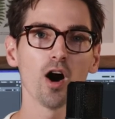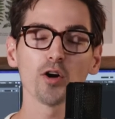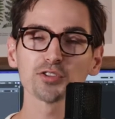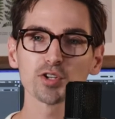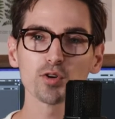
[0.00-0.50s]

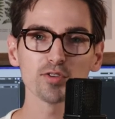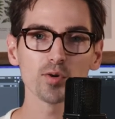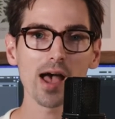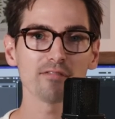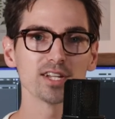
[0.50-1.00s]
Also, if
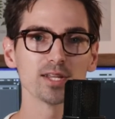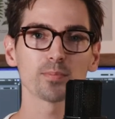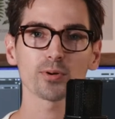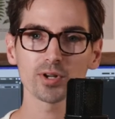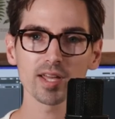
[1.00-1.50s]
you have any
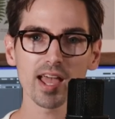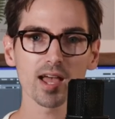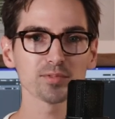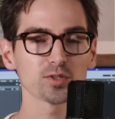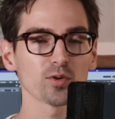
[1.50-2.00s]

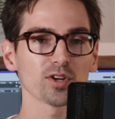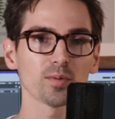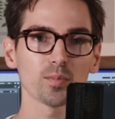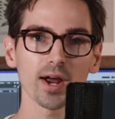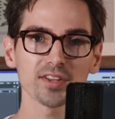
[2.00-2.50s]
preamps or
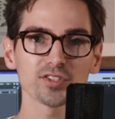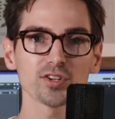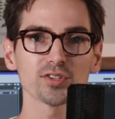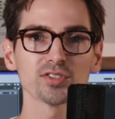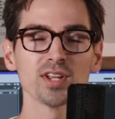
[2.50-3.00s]

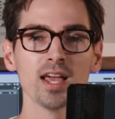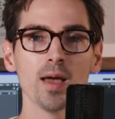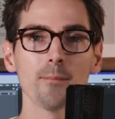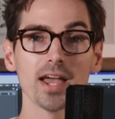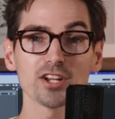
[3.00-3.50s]
compressors,
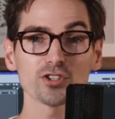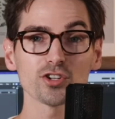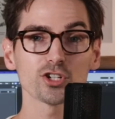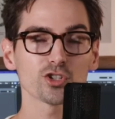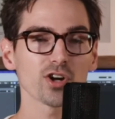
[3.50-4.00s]
make
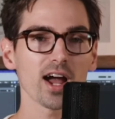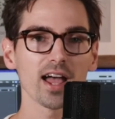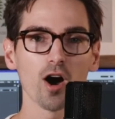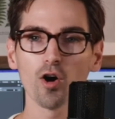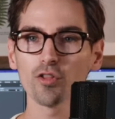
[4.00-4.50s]
sure to
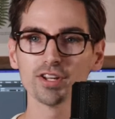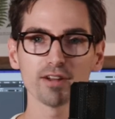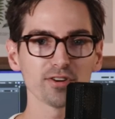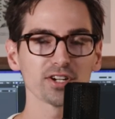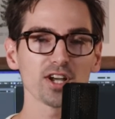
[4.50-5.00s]
try all the
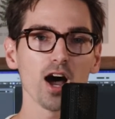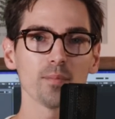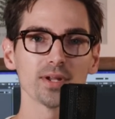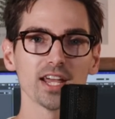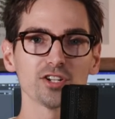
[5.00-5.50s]
different
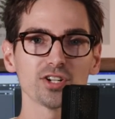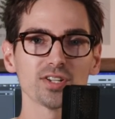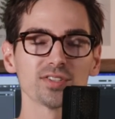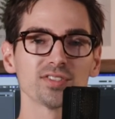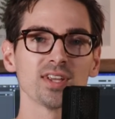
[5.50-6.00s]

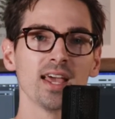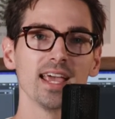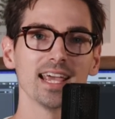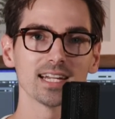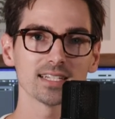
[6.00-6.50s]
combinations
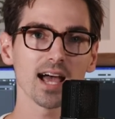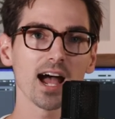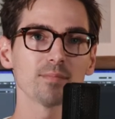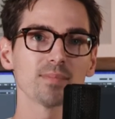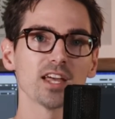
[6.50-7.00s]
in a
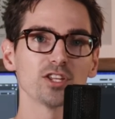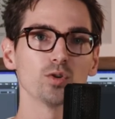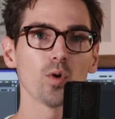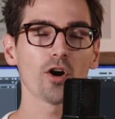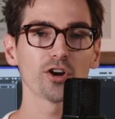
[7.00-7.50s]
time that
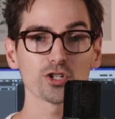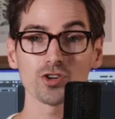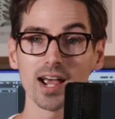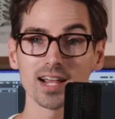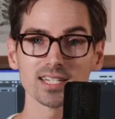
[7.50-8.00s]
you aren't
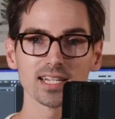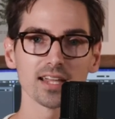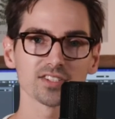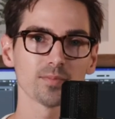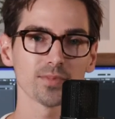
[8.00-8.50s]
trying to
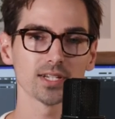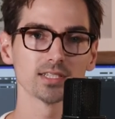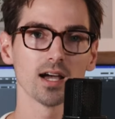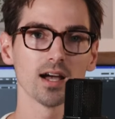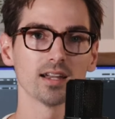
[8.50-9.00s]
get
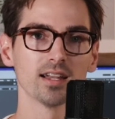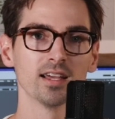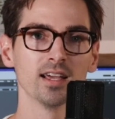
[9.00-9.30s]
something done.